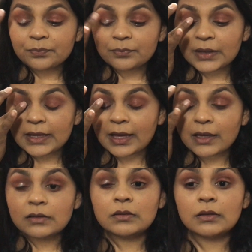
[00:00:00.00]
But yeah,
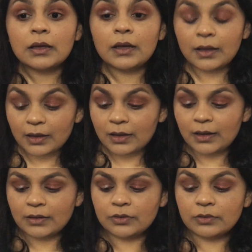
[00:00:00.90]

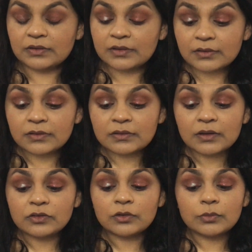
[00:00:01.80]
I know this is
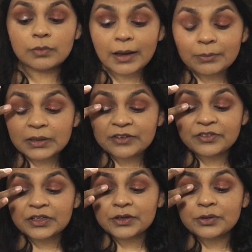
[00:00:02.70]
such a rambly
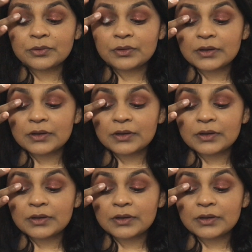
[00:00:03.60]
video.